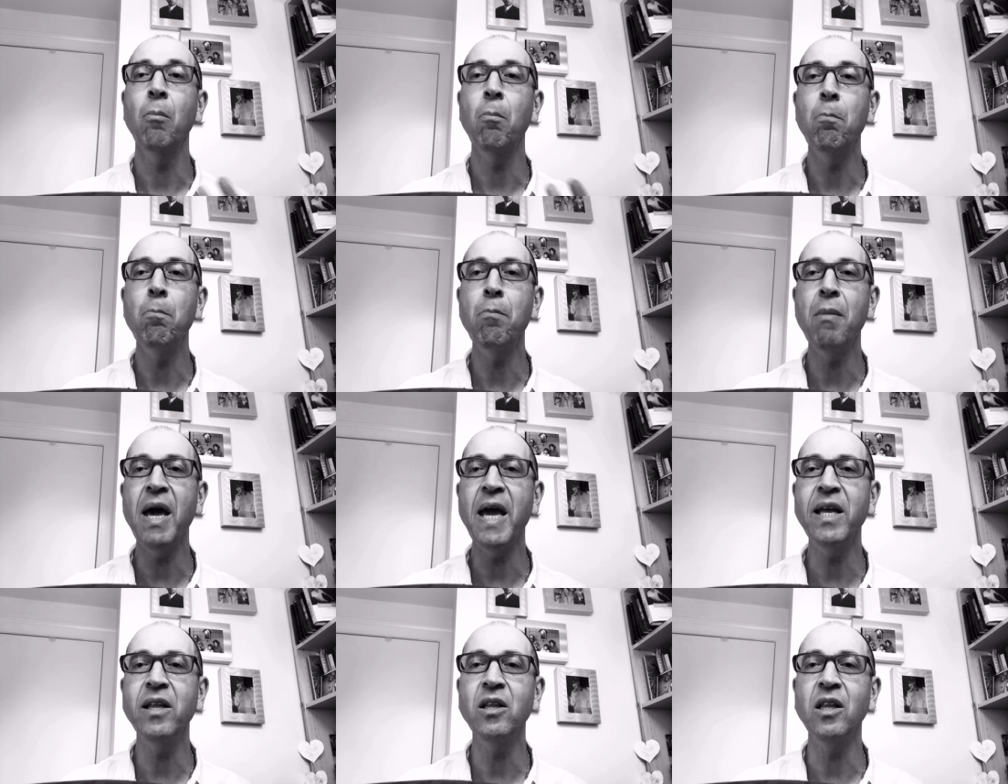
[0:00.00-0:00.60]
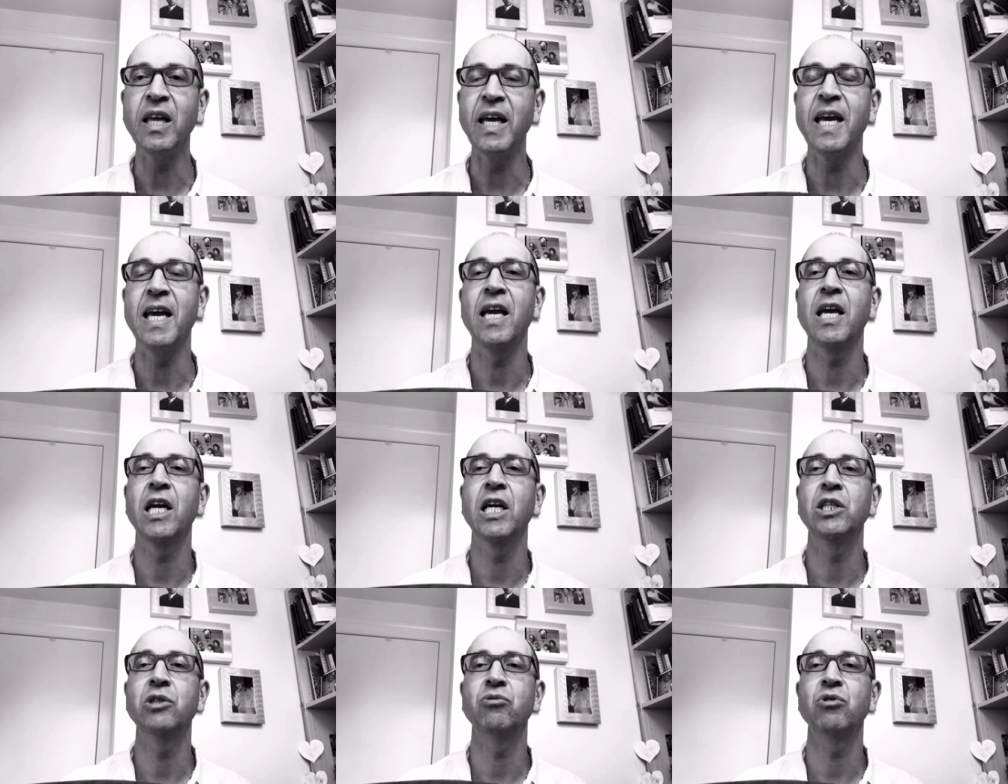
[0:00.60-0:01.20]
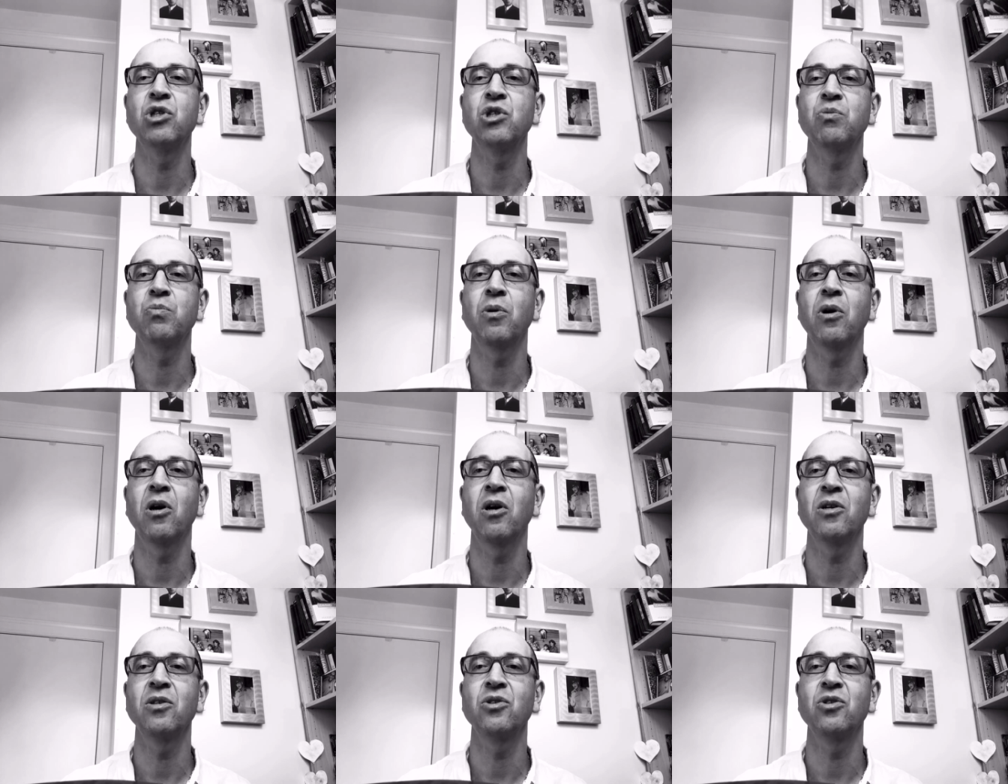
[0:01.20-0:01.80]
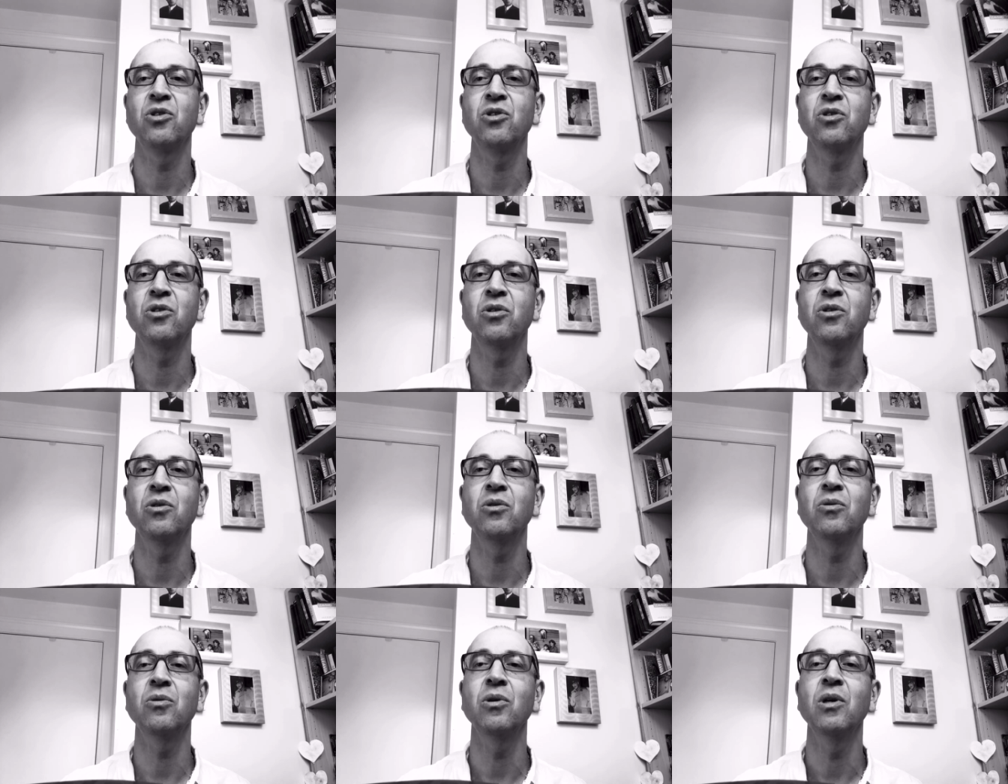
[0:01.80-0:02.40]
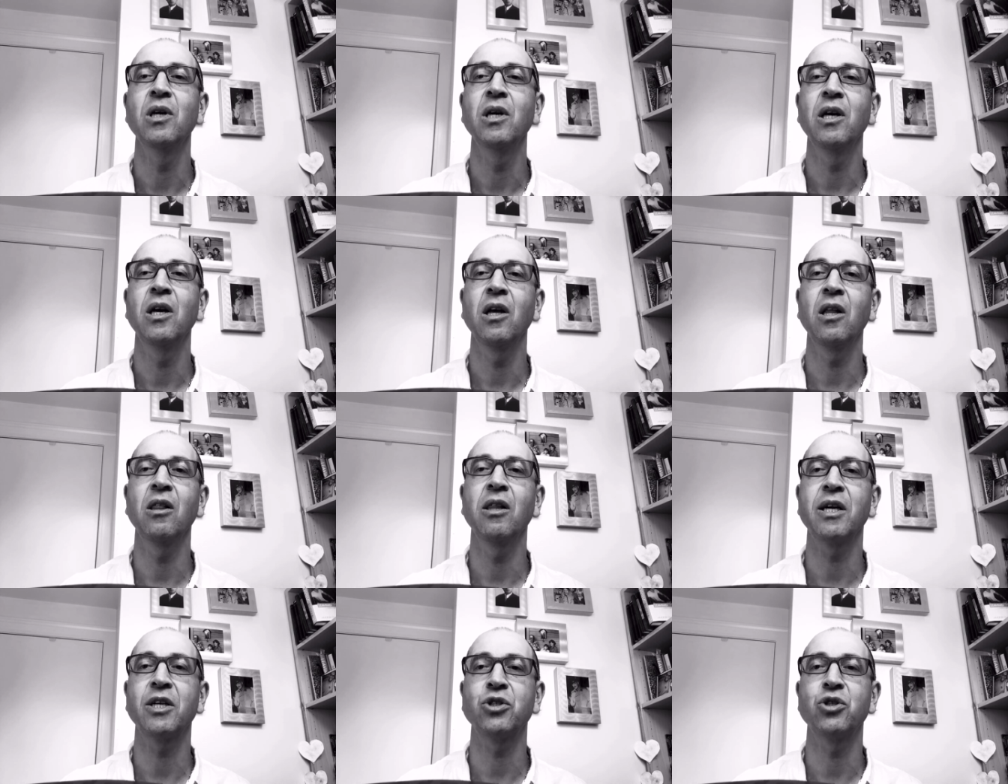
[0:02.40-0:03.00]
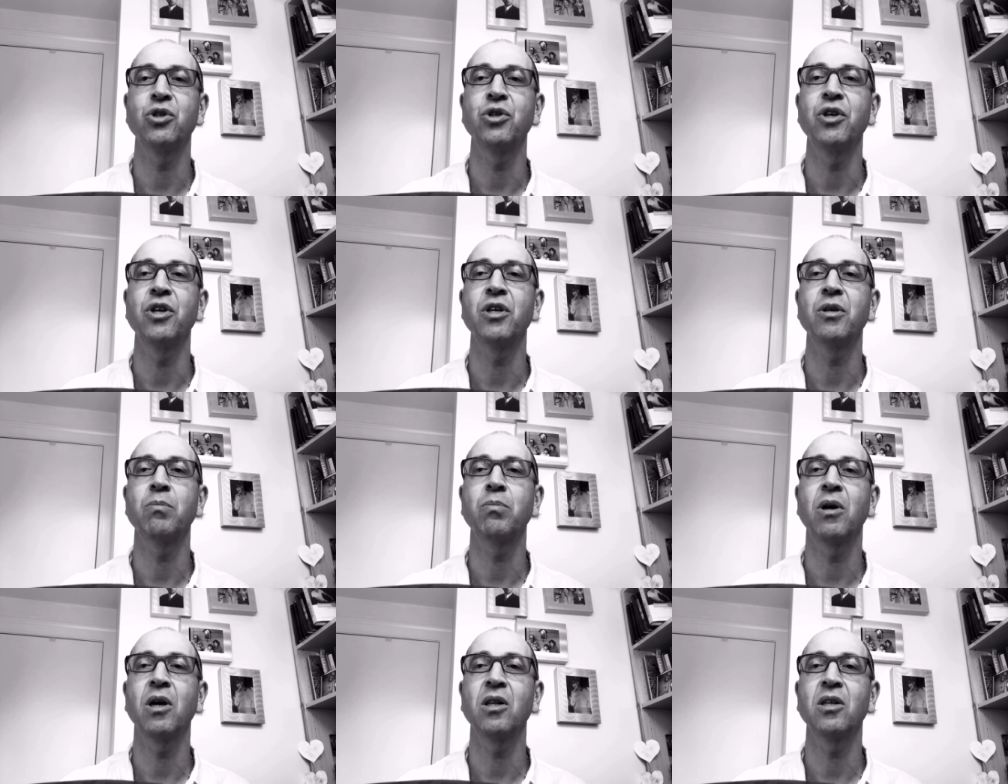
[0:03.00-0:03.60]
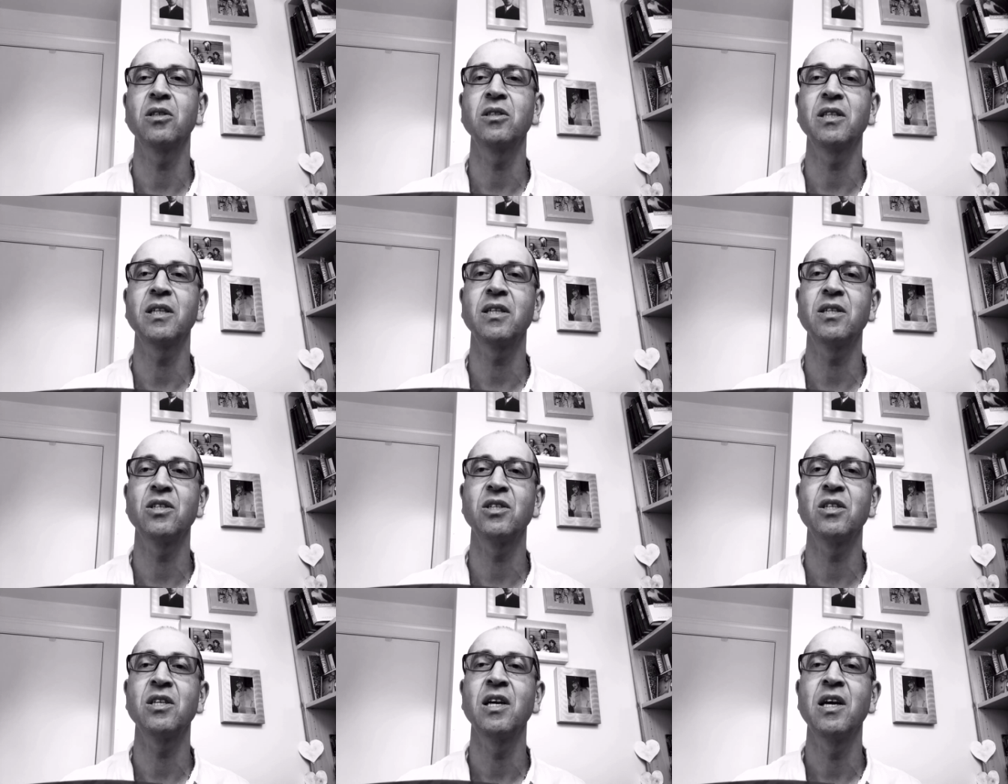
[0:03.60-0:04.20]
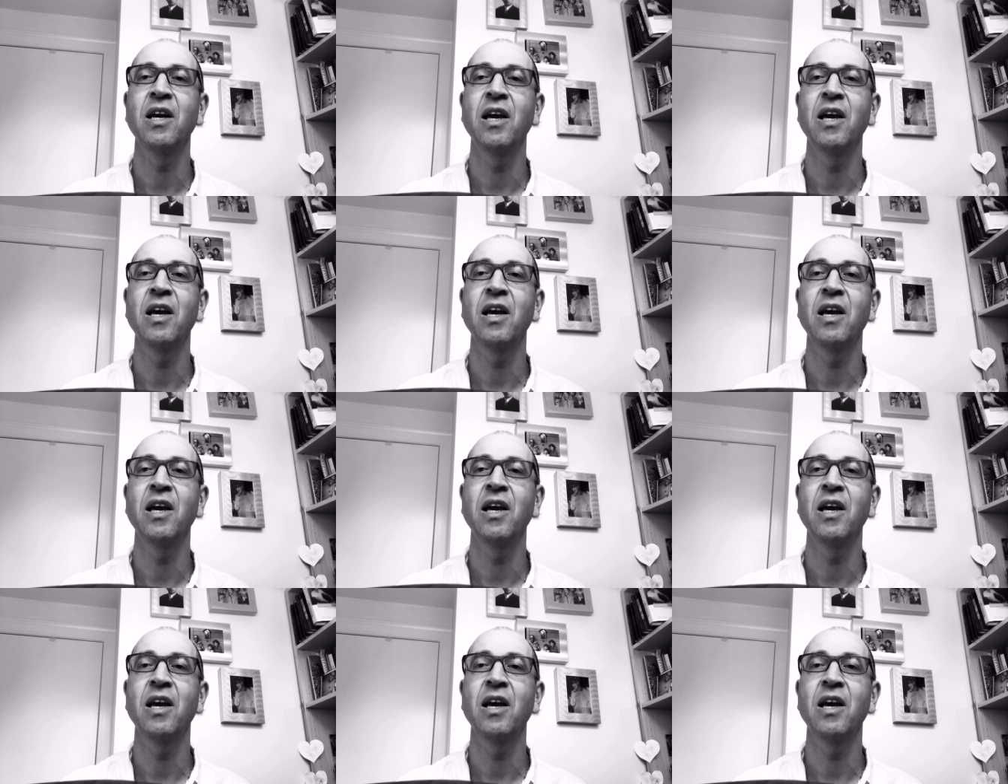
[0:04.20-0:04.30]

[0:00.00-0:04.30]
mainly in response to election year politics